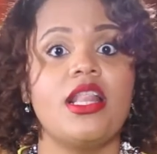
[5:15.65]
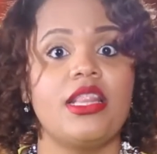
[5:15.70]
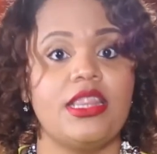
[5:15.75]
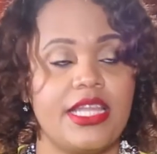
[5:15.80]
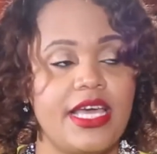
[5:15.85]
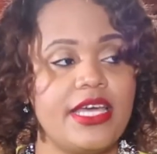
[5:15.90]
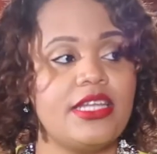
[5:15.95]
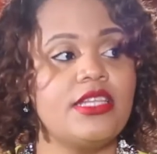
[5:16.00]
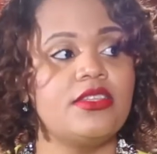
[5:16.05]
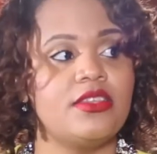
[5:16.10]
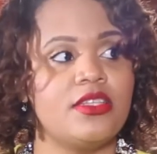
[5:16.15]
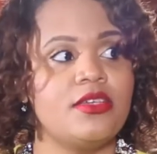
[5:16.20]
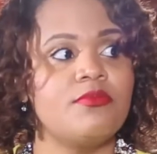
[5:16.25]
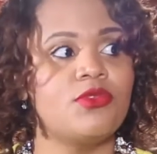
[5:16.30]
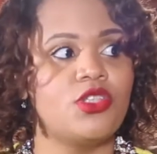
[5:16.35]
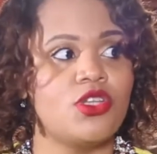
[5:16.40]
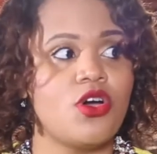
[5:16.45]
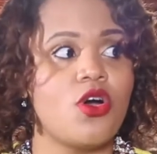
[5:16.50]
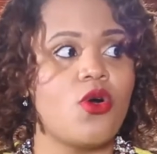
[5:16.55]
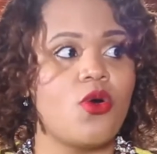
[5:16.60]
Letting
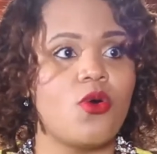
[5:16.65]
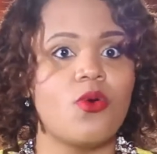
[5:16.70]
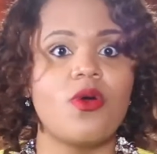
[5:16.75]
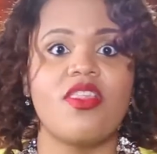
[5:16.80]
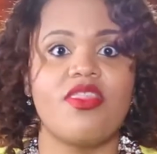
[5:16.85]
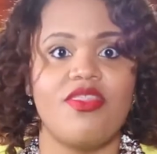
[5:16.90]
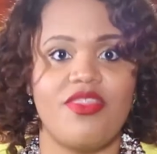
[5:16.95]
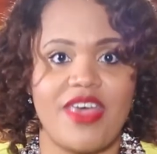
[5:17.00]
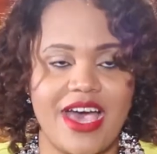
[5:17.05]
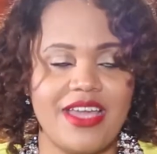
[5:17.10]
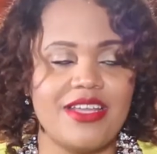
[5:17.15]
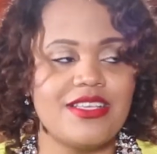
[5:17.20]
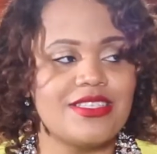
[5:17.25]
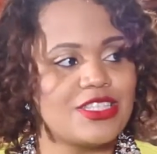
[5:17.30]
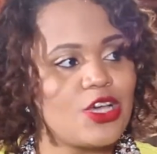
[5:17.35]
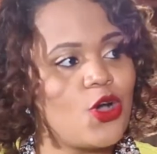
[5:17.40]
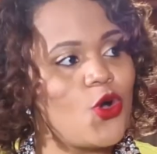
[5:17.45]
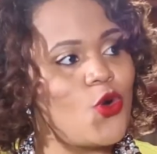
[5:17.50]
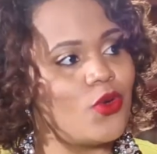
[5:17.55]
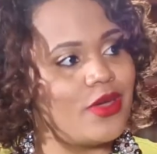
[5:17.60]
them know that is
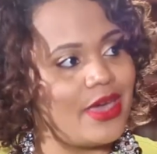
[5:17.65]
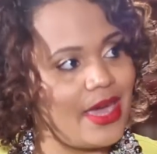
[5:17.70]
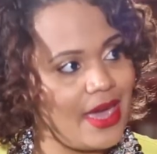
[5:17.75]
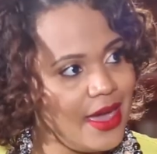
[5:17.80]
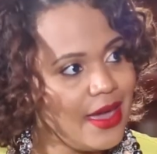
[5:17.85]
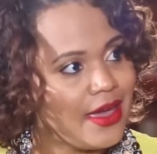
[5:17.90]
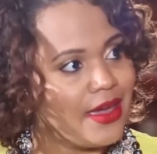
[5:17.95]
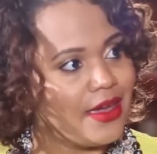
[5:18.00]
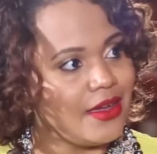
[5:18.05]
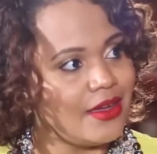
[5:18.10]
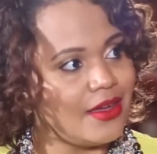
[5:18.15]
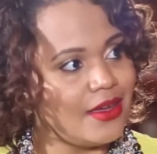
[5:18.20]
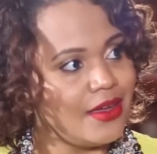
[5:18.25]
okay,